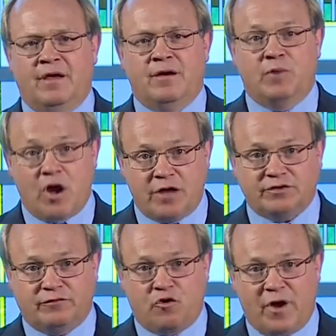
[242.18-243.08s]
Because
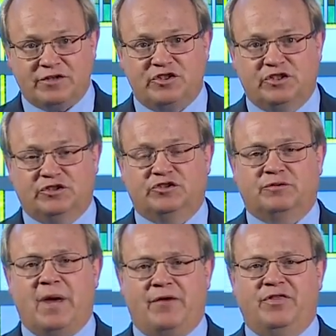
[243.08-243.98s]
of questions
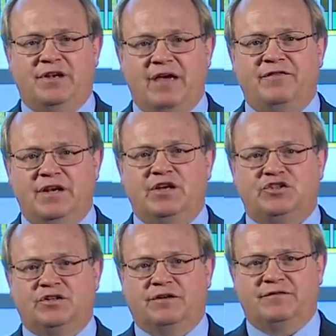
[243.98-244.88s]
about the
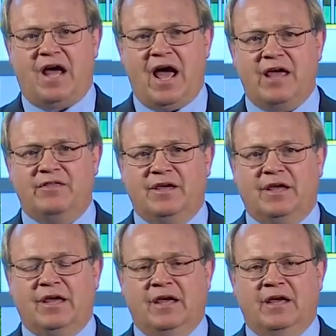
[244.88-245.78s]
definition of
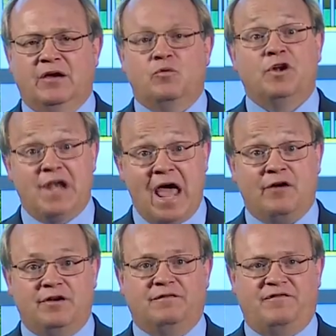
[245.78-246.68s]
tithing, we'll now
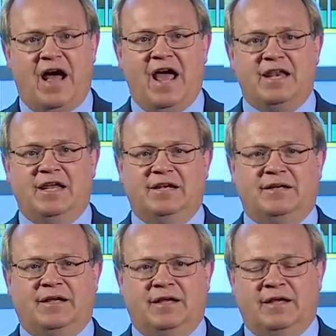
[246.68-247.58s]
define it.
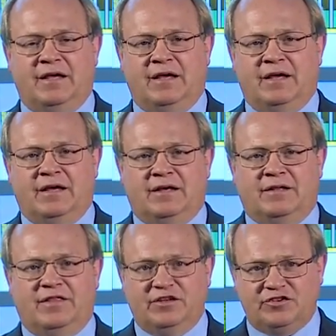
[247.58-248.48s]

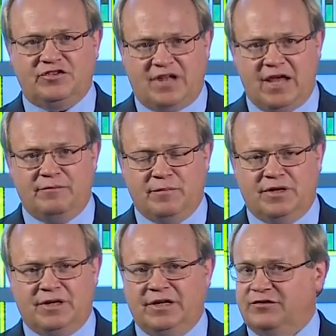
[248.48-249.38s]
This
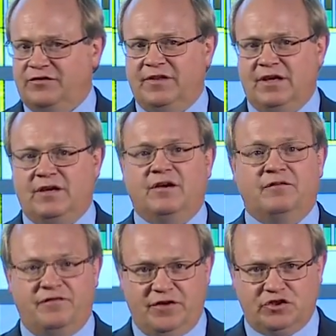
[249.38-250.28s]
statement is the
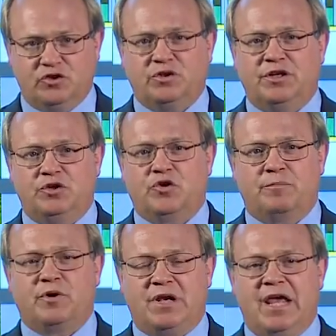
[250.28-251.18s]
official
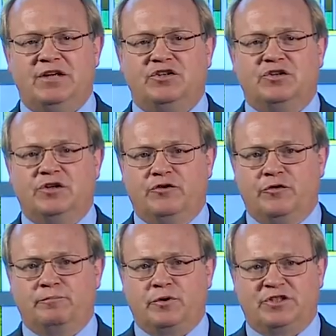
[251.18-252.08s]
interpretation of
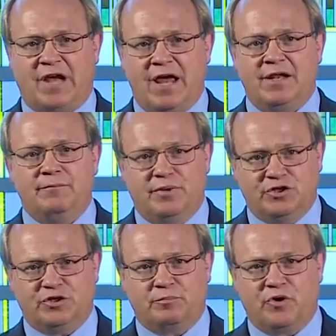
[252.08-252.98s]
the presiding
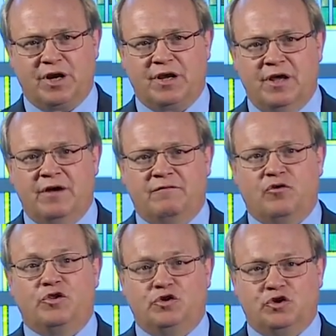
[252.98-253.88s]
bishopric
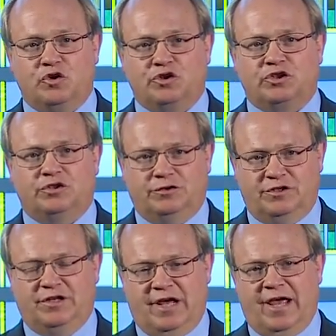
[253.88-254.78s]
for the church
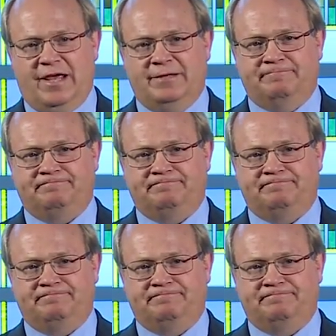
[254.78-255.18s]
today.